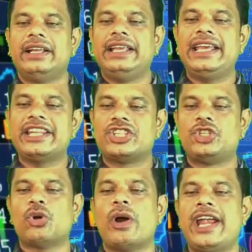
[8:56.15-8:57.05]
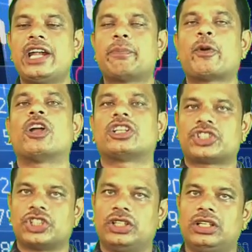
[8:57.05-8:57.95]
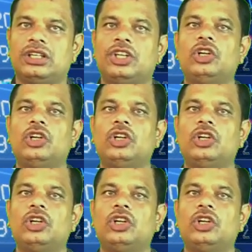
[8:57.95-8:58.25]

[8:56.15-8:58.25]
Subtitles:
in joint production